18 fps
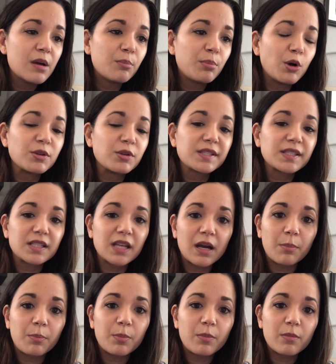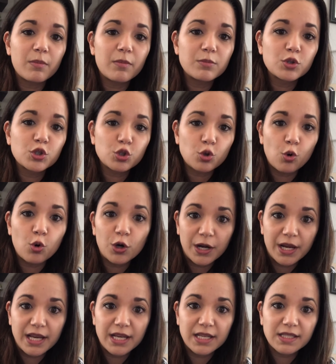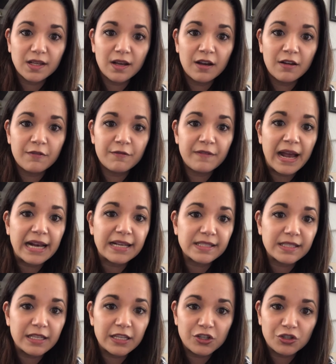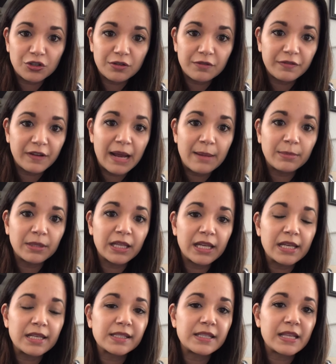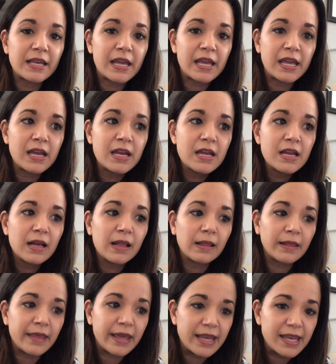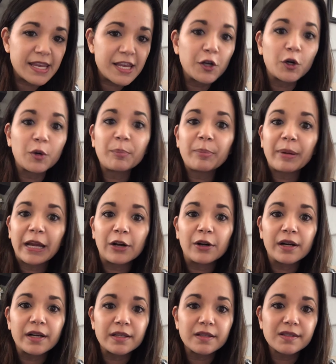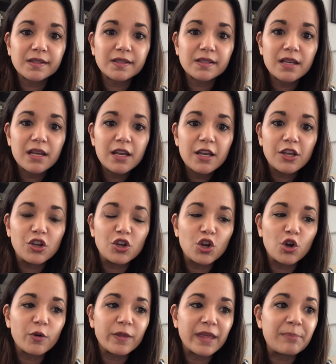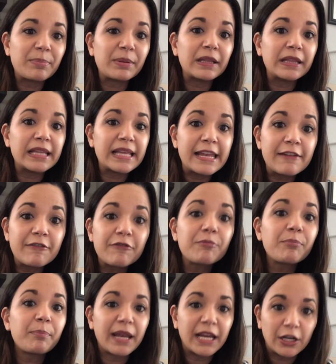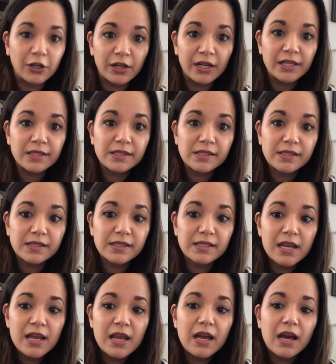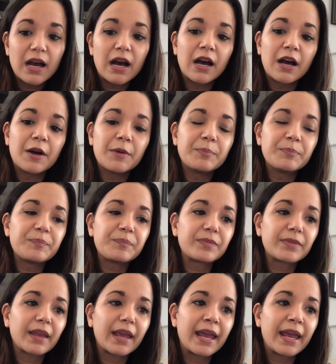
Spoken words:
post up stories of vaccine injured families. They hear parents, you know, they believe parents, and